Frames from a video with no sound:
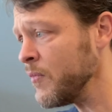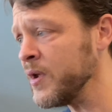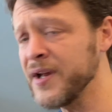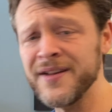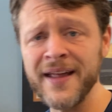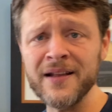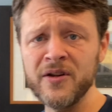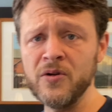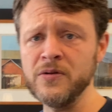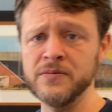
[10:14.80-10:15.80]
And in that
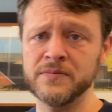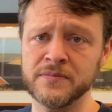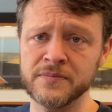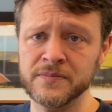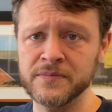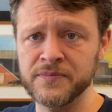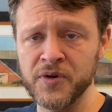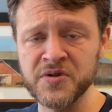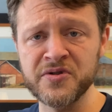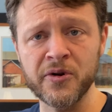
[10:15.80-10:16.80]
little
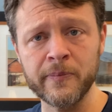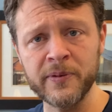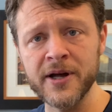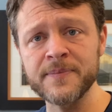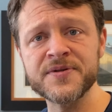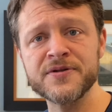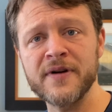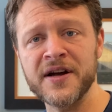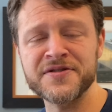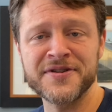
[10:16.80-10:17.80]
those little blips, you
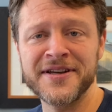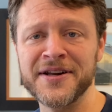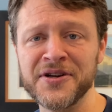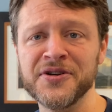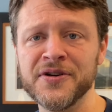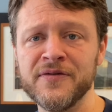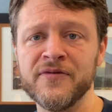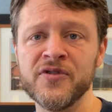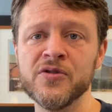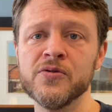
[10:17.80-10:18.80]
actually get a good
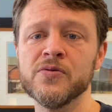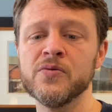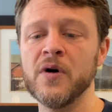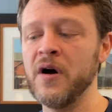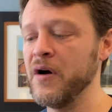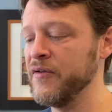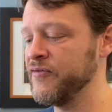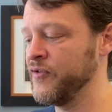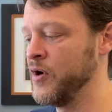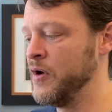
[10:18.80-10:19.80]
view
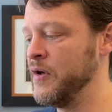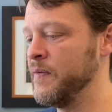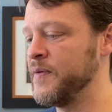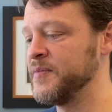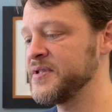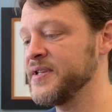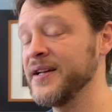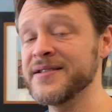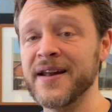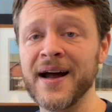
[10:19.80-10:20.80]
of the
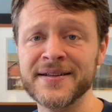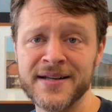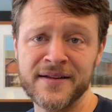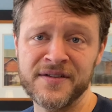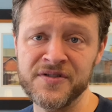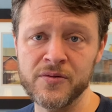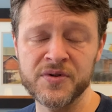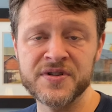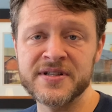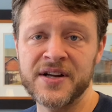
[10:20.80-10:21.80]
mistakes that I tend to do,
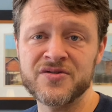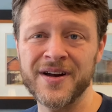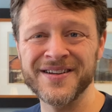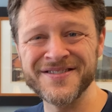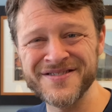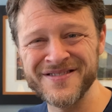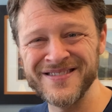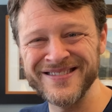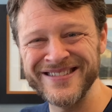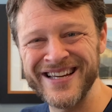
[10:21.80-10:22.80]
which is I try to
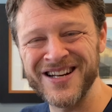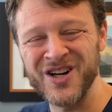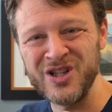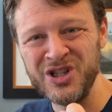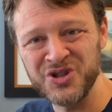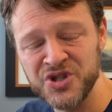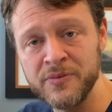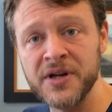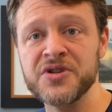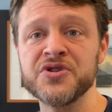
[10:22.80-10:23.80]
get a little too
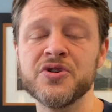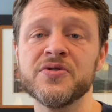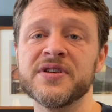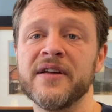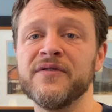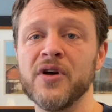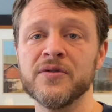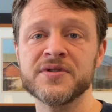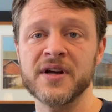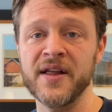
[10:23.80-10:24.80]
much juice out of
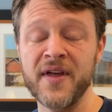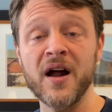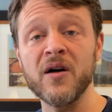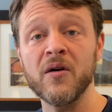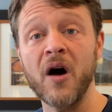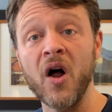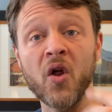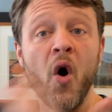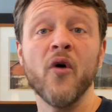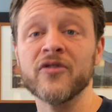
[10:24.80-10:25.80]
notes, and then I'll
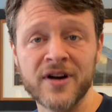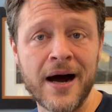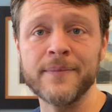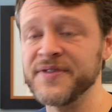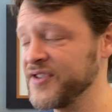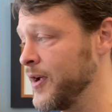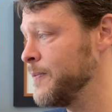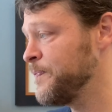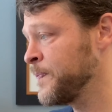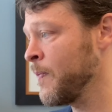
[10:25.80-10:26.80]
overcompensate.
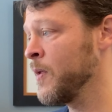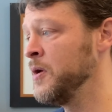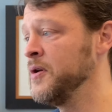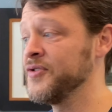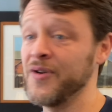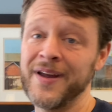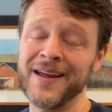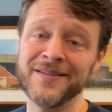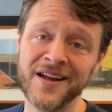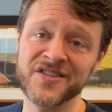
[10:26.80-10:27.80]
So I
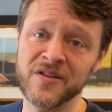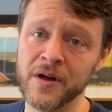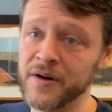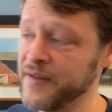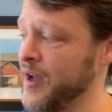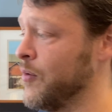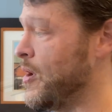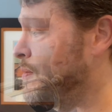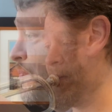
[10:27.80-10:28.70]
get less clarity that way.